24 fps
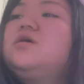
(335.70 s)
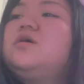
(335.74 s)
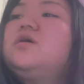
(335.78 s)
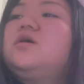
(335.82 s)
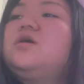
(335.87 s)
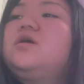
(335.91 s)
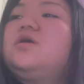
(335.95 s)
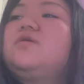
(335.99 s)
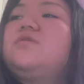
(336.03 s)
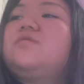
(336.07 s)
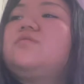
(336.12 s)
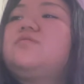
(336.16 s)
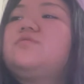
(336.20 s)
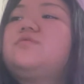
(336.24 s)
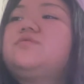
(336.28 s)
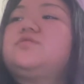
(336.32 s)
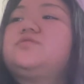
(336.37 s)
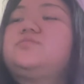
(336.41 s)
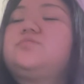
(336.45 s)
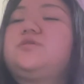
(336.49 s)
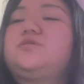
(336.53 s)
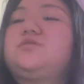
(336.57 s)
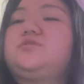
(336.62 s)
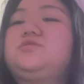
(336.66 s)
I
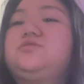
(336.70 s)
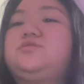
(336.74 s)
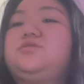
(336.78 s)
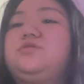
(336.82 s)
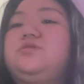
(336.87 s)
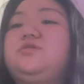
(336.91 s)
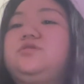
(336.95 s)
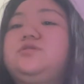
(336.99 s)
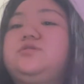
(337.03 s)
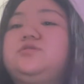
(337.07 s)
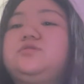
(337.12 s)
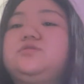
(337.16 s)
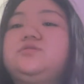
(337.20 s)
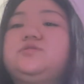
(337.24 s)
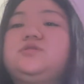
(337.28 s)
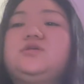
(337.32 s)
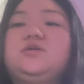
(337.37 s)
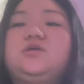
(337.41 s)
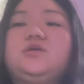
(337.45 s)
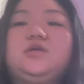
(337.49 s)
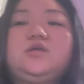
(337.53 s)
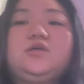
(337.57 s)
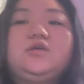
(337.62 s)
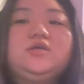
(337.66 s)
respect Charles,
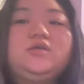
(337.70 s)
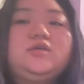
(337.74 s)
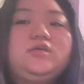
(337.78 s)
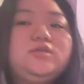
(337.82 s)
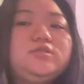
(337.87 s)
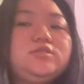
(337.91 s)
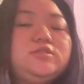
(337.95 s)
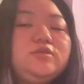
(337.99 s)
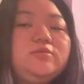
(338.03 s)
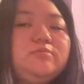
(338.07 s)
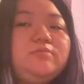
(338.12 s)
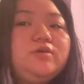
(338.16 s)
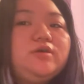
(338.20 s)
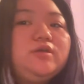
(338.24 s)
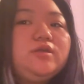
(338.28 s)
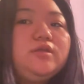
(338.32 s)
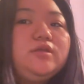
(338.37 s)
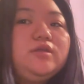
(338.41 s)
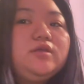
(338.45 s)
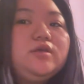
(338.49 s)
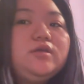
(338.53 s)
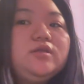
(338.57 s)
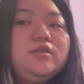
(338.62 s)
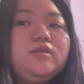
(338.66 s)
his
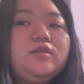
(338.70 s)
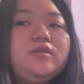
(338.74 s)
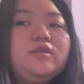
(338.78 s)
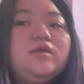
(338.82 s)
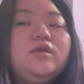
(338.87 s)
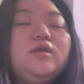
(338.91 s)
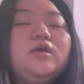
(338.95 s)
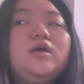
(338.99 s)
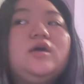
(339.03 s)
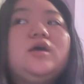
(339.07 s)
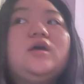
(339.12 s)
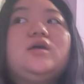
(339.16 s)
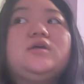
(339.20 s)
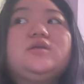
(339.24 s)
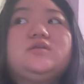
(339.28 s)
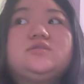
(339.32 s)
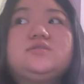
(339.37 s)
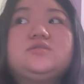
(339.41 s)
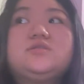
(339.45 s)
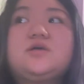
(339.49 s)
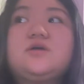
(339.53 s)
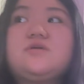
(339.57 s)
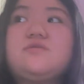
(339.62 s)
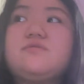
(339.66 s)
opinion, and
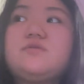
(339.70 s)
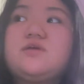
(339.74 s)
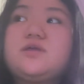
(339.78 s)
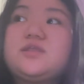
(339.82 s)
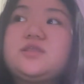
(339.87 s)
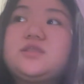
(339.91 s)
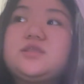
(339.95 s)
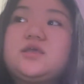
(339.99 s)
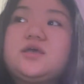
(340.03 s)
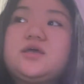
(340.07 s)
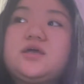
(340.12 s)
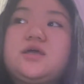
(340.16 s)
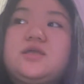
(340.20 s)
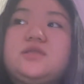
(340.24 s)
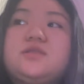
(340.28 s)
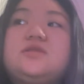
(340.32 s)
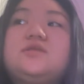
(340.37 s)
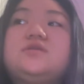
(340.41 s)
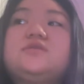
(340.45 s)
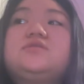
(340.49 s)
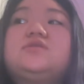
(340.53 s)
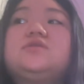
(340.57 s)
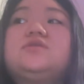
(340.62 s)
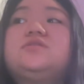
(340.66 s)
stuff like that.
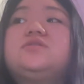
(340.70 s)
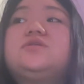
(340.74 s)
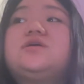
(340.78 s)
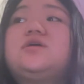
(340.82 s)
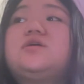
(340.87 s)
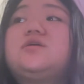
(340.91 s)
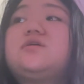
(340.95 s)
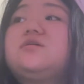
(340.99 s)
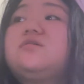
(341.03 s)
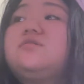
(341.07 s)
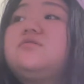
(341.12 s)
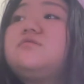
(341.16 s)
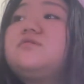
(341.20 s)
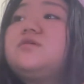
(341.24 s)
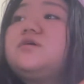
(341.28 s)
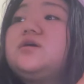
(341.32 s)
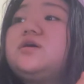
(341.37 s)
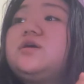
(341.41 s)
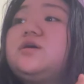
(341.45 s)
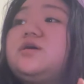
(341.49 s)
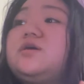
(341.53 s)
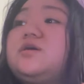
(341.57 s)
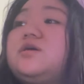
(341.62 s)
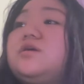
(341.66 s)
So exactly
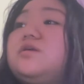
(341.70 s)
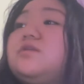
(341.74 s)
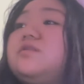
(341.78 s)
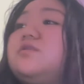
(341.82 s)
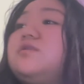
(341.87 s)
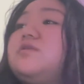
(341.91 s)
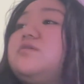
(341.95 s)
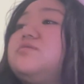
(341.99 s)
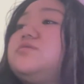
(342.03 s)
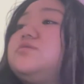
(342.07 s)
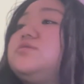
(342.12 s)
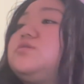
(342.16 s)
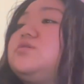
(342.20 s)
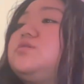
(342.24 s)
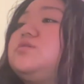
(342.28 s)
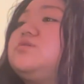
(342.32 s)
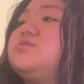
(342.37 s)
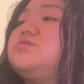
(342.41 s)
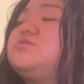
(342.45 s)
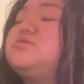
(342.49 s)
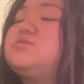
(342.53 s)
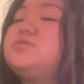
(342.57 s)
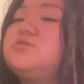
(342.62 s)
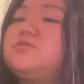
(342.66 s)
why I love
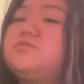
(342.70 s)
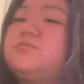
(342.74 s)
Charles so